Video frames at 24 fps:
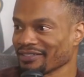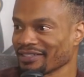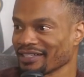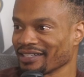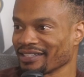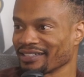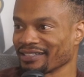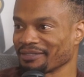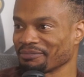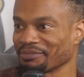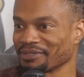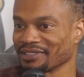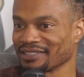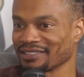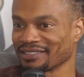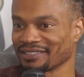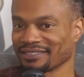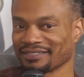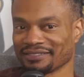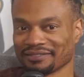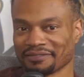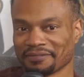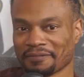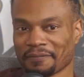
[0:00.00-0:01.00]
Like I'm
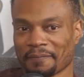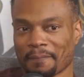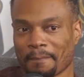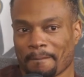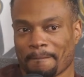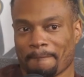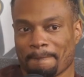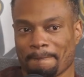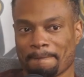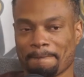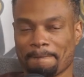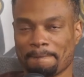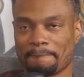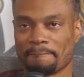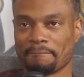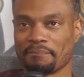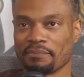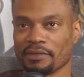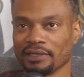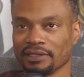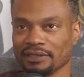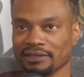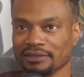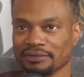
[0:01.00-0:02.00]
just,
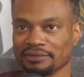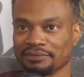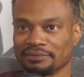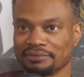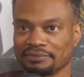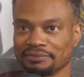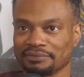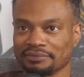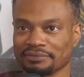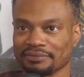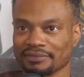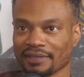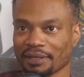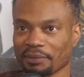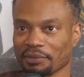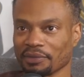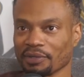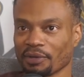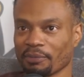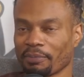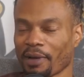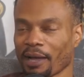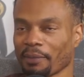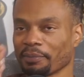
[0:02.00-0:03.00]
you know, I'm a
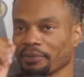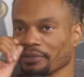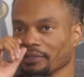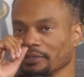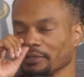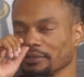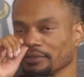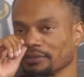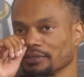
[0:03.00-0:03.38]
little popular.